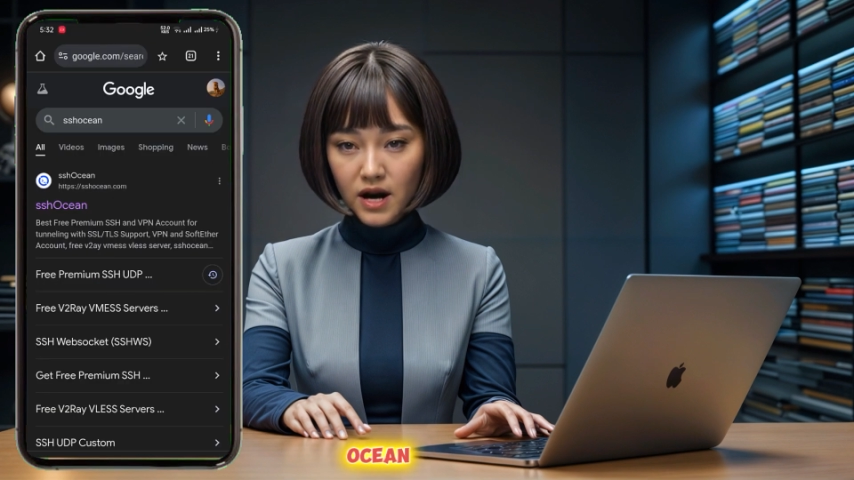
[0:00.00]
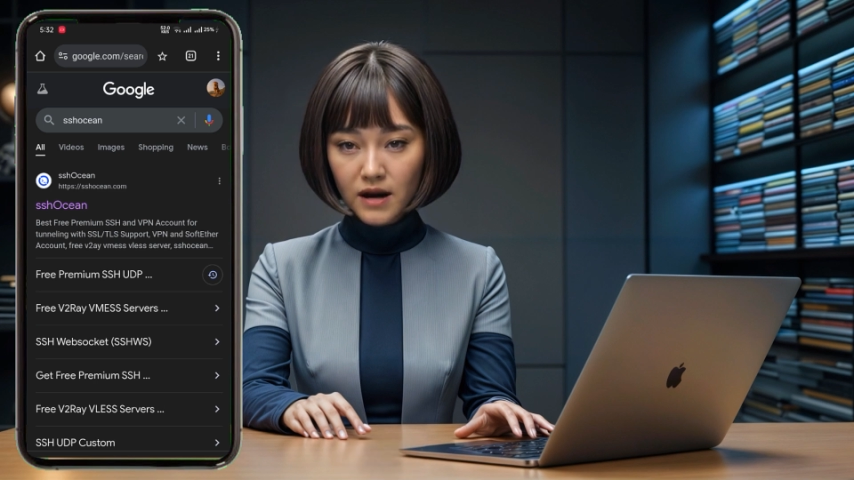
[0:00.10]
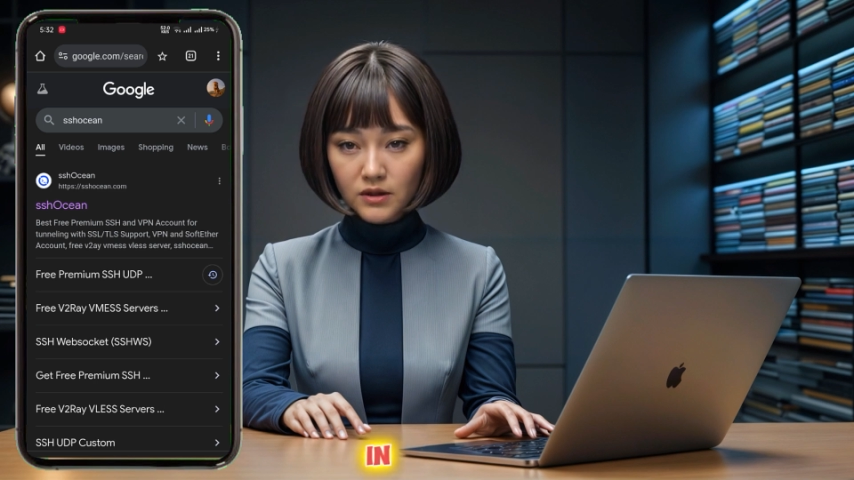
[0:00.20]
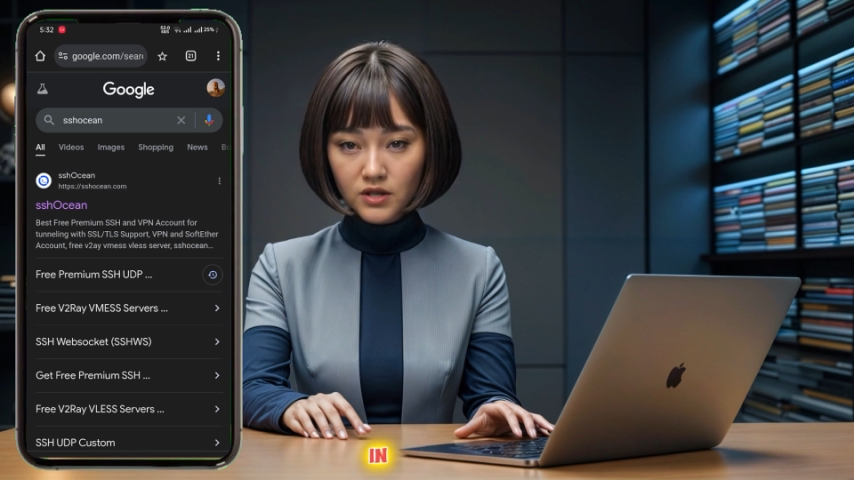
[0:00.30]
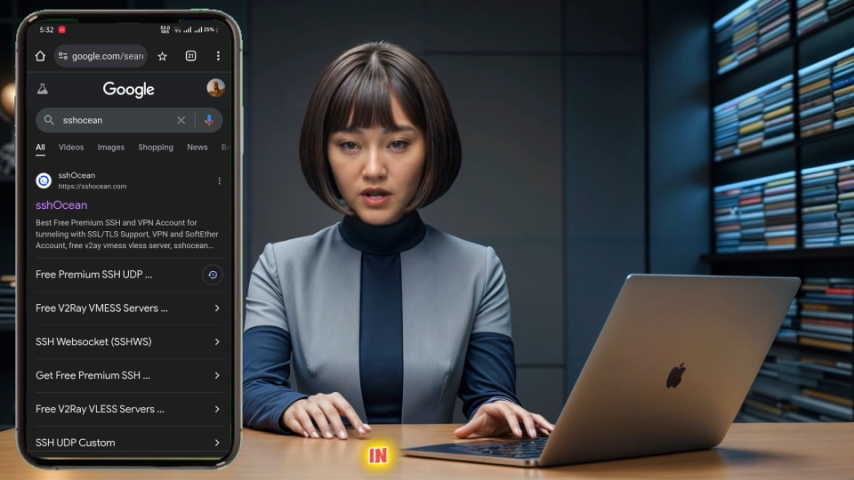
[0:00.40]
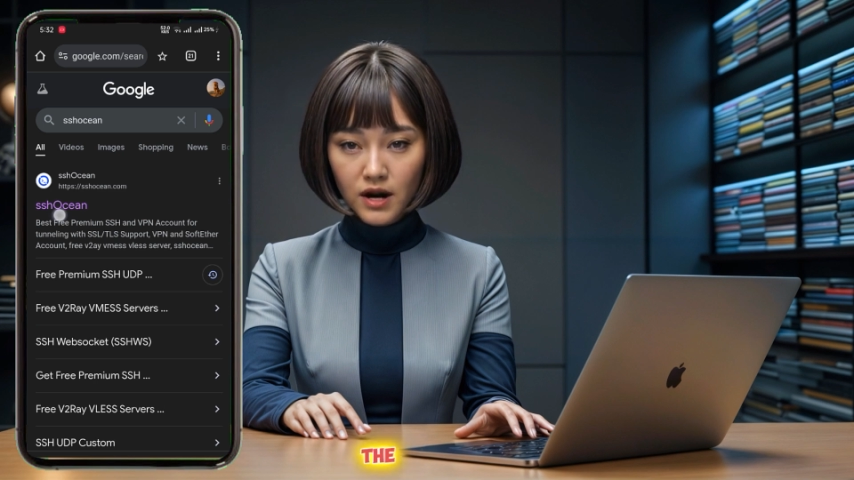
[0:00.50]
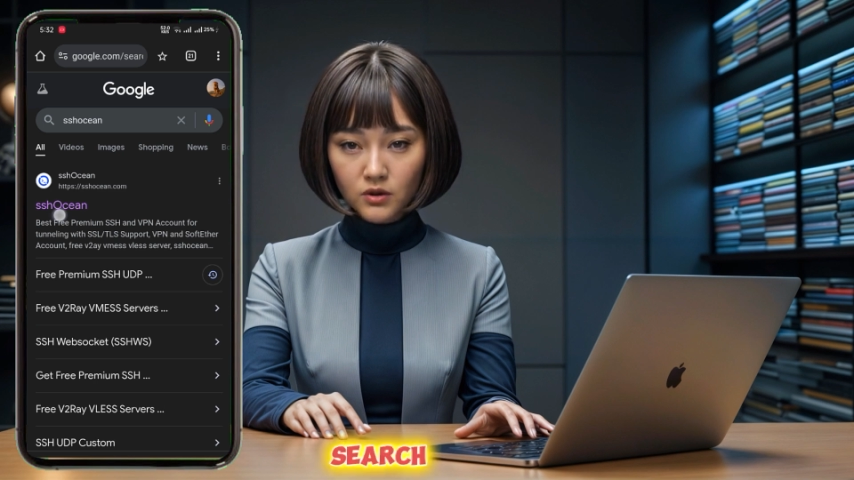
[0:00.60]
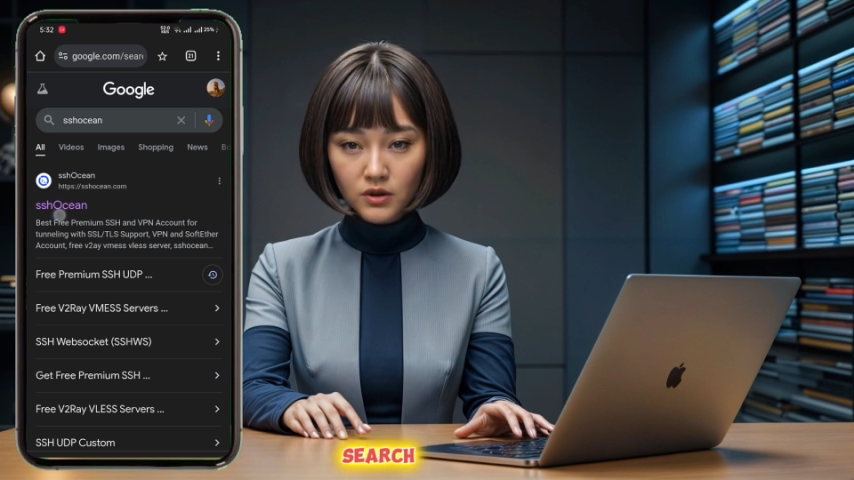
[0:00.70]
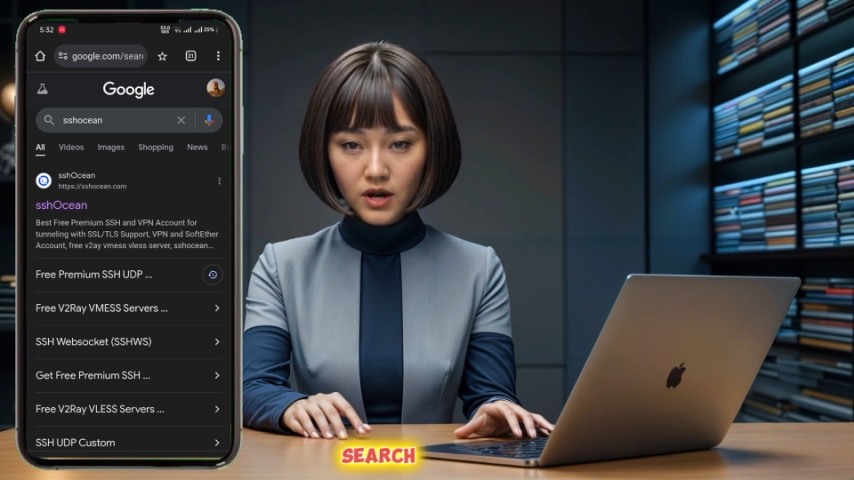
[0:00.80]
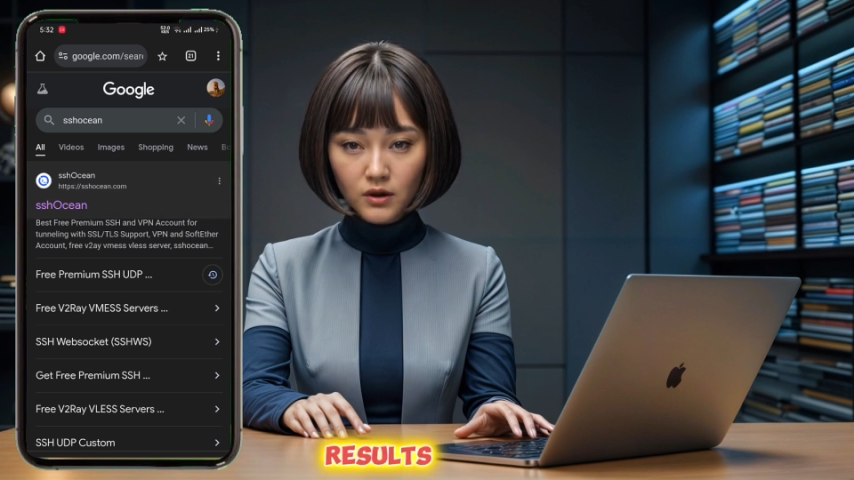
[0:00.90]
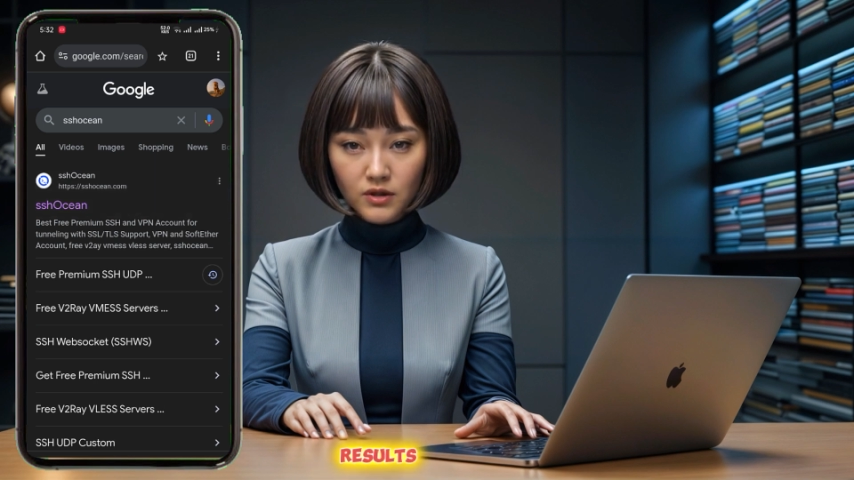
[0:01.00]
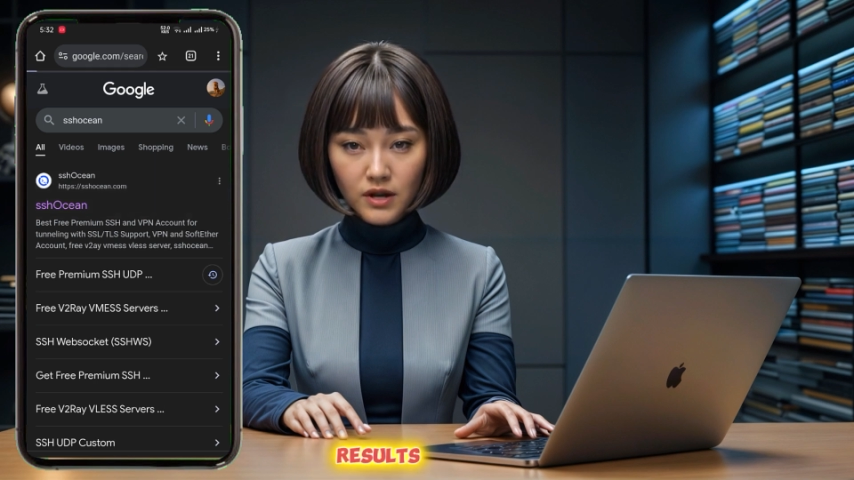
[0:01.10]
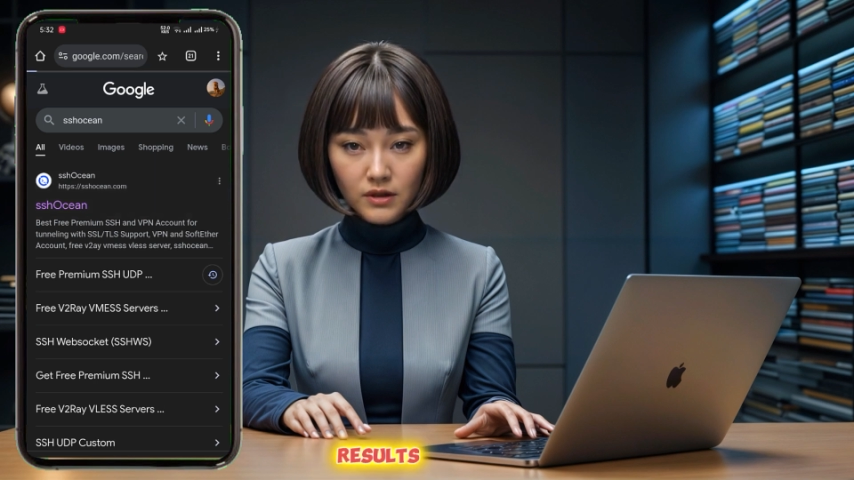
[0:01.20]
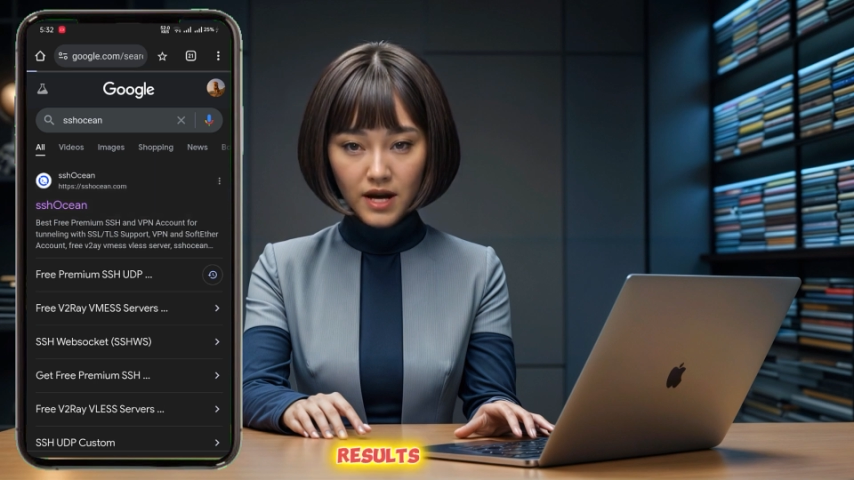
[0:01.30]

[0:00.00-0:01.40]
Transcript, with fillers: In the search results,